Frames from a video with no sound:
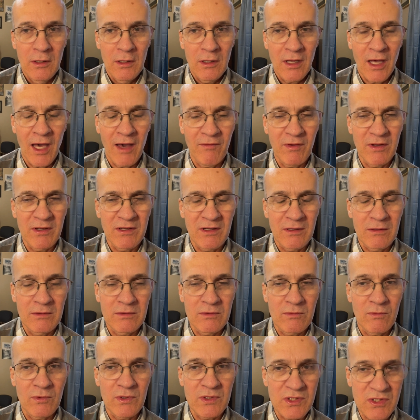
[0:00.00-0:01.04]
haven't
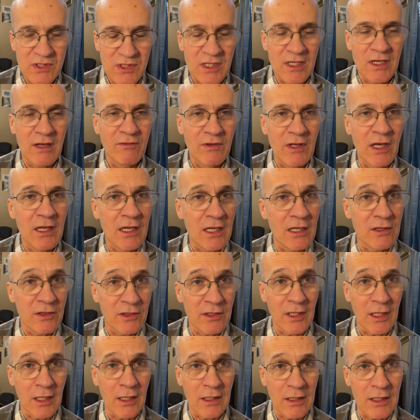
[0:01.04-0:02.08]
received
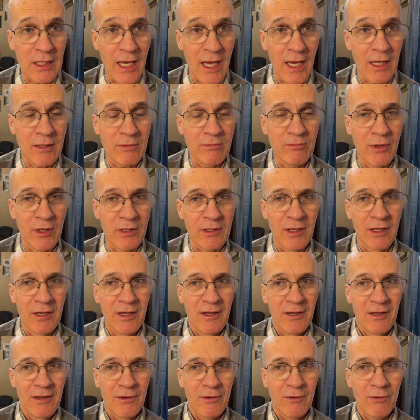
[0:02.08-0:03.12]
anything yet, but
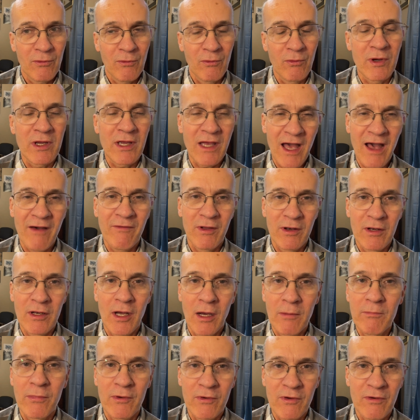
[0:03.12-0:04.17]
we have a
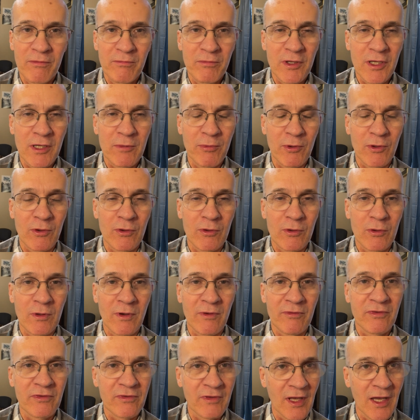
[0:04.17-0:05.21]
number of people who
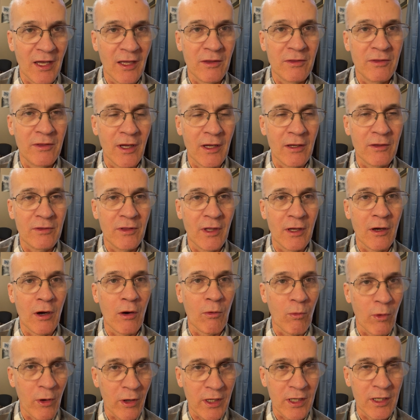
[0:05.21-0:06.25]
have said that they are
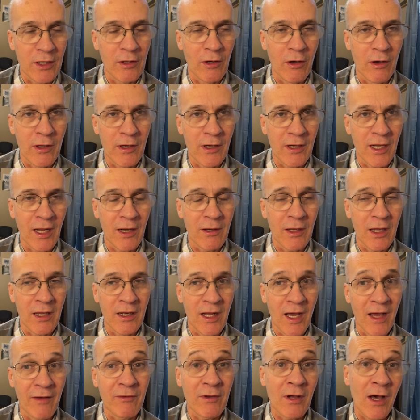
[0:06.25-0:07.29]
working on it. And,
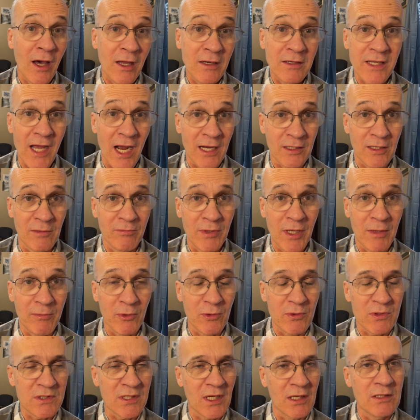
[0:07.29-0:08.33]
and I've contacted
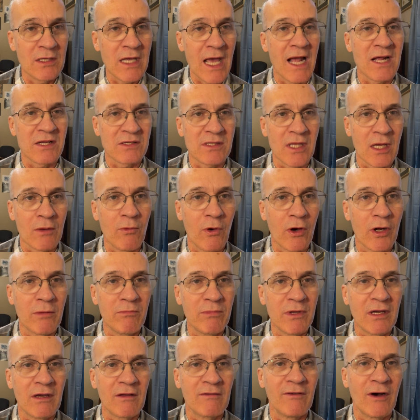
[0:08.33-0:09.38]
people who said, yes, they want to
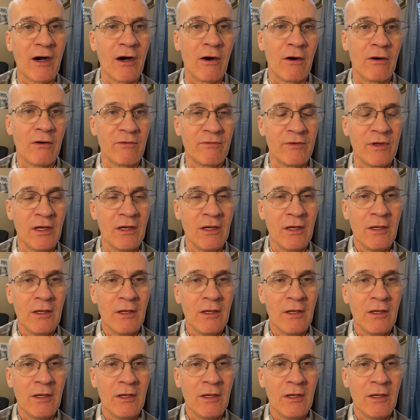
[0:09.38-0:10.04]
be involved.